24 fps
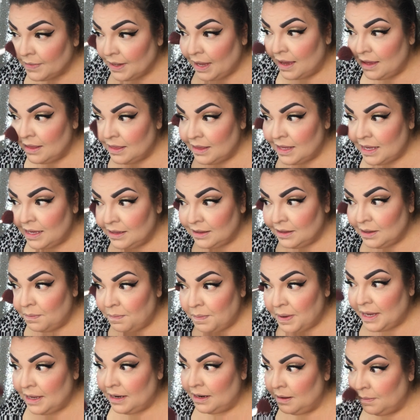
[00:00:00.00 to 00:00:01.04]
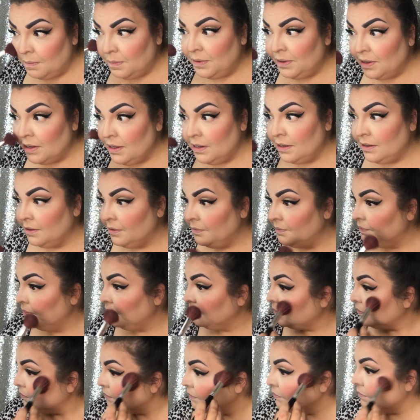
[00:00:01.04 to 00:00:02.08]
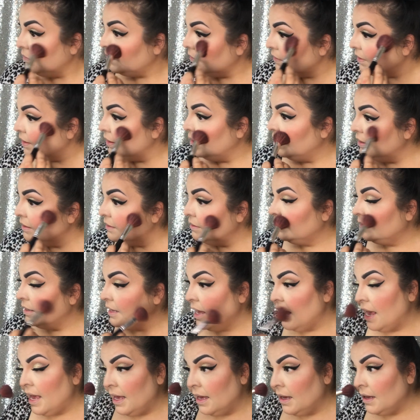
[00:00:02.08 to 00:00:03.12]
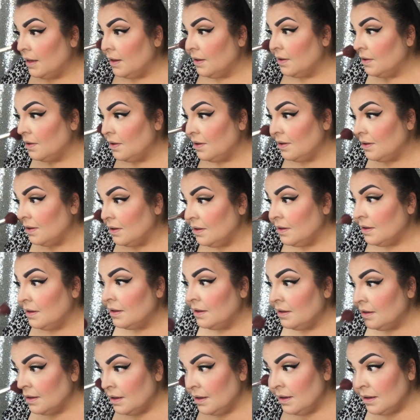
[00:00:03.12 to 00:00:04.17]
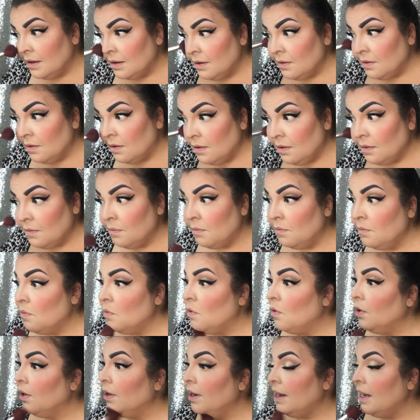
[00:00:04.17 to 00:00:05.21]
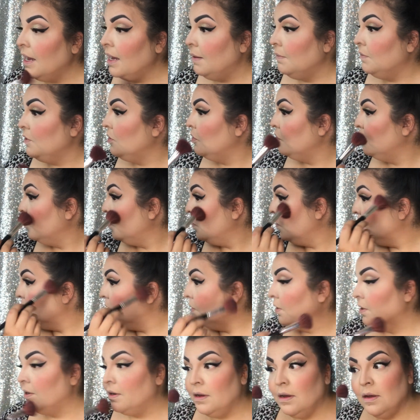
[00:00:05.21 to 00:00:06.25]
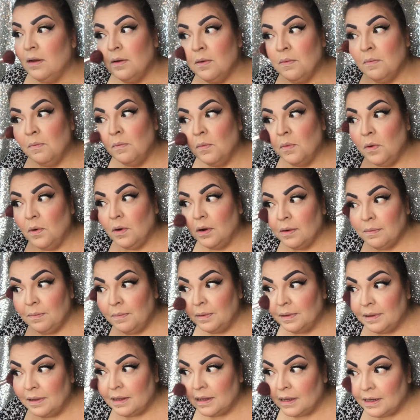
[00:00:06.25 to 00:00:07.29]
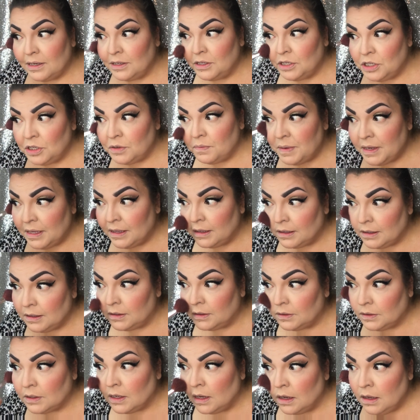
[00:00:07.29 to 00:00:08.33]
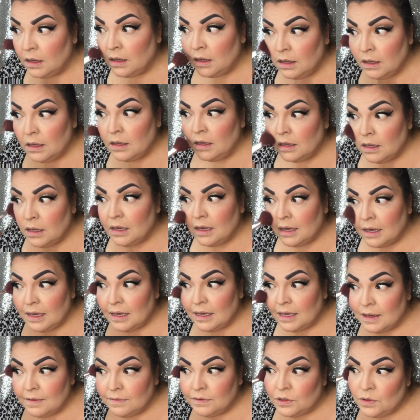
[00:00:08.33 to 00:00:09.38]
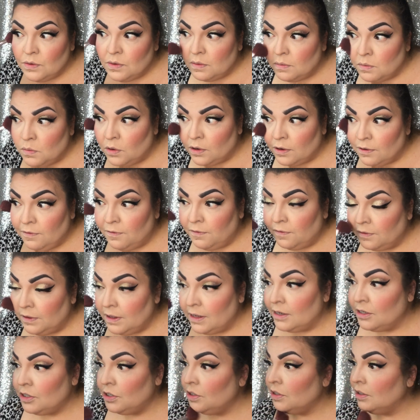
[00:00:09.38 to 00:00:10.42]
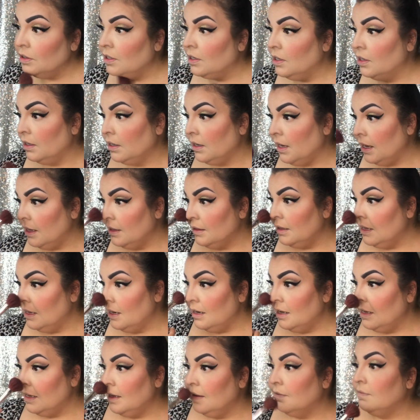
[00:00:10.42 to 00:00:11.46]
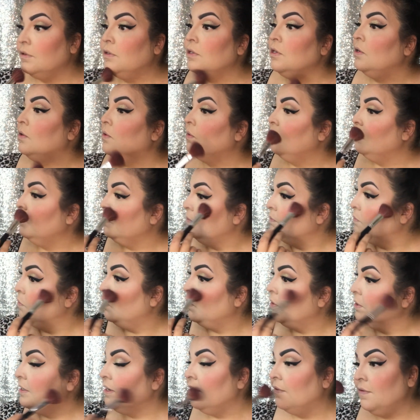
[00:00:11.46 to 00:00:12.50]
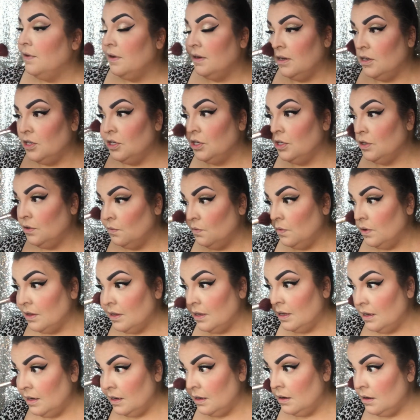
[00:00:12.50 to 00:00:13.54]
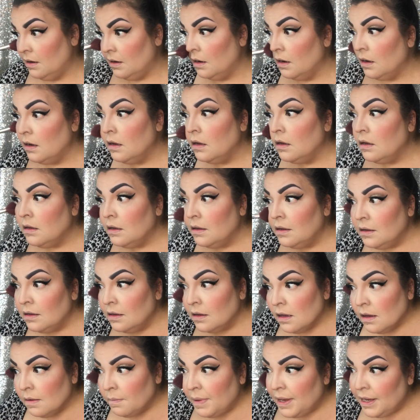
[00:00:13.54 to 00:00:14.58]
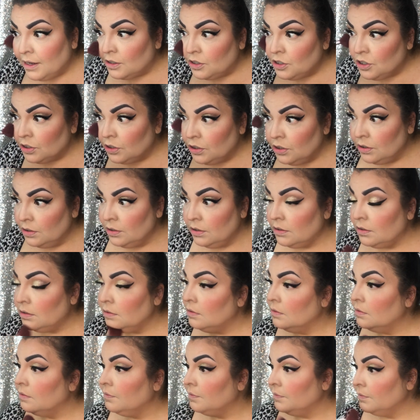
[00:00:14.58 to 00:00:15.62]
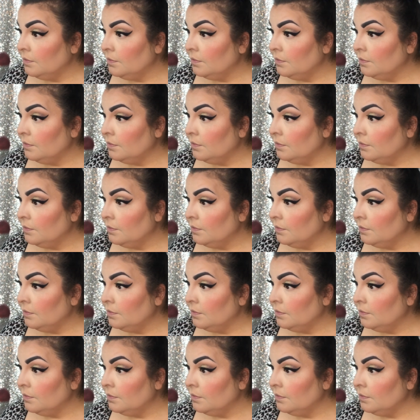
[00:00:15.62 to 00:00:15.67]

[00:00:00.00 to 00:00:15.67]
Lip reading: I think the pinup look is like more aimed toward more blush because it gives you a more flushed look and then it gives you more definition within pictures.